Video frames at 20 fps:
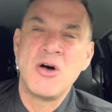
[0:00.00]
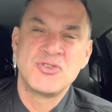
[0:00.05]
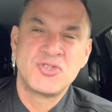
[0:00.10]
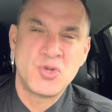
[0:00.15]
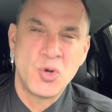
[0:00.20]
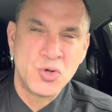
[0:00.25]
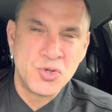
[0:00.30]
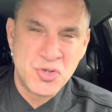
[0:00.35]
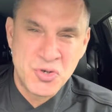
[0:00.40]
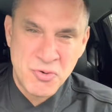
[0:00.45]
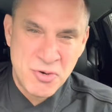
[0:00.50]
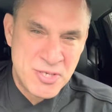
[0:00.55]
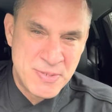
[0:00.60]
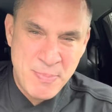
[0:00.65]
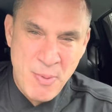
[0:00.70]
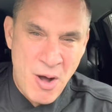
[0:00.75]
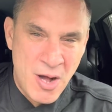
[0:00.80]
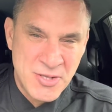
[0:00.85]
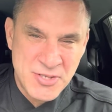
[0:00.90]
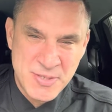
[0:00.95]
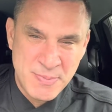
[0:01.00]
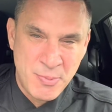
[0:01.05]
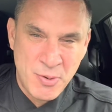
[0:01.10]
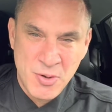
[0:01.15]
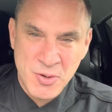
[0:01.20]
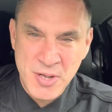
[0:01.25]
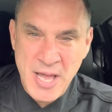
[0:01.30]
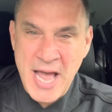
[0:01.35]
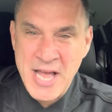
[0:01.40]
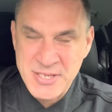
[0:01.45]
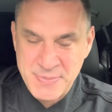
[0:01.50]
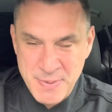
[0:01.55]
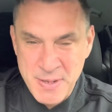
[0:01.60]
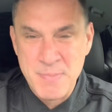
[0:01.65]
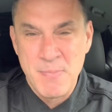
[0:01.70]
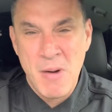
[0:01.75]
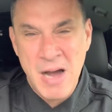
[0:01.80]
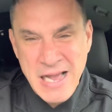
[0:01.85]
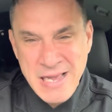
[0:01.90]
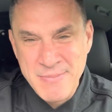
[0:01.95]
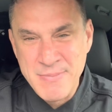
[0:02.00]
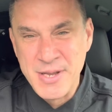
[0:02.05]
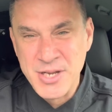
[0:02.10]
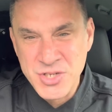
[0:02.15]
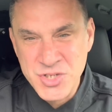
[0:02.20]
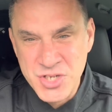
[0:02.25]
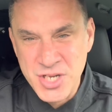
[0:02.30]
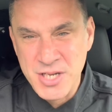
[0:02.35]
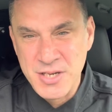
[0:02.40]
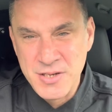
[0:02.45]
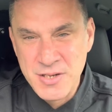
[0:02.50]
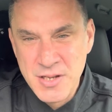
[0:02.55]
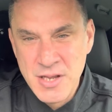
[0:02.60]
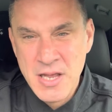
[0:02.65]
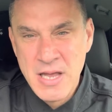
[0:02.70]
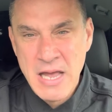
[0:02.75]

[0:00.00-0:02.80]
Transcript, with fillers: socially responsible has been my mission